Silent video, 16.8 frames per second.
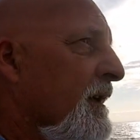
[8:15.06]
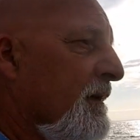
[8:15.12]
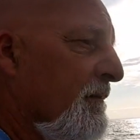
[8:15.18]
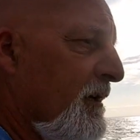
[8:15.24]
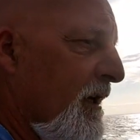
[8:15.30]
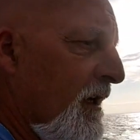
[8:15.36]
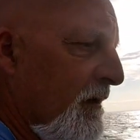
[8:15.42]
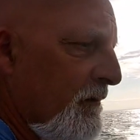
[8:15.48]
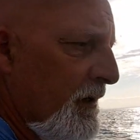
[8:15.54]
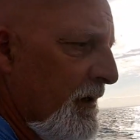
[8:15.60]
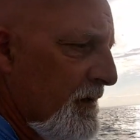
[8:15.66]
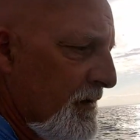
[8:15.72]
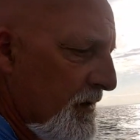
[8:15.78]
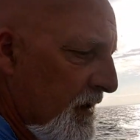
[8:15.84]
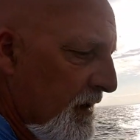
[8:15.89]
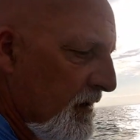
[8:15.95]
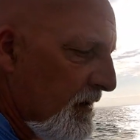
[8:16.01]
But
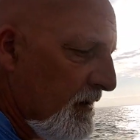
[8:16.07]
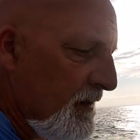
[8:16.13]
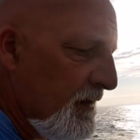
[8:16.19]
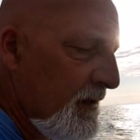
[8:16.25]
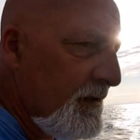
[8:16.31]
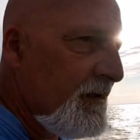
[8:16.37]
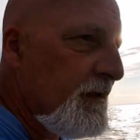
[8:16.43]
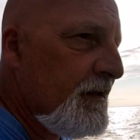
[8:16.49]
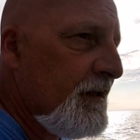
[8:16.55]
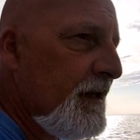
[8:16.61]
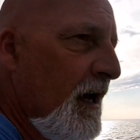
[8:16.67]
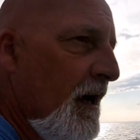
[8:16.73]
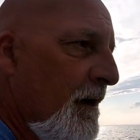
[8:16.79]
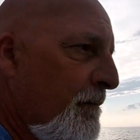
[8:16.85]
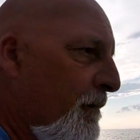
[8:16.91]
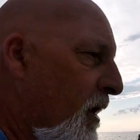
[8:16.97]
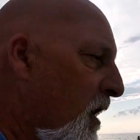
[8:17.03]
anyways, this is
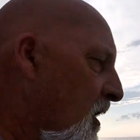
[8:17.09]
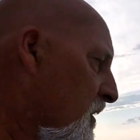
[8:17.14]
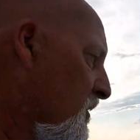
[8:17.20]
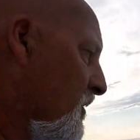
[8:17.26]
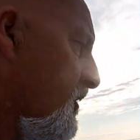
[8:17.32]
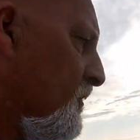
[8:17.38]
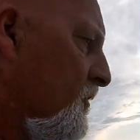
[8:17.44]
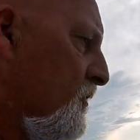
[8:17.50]
a Parker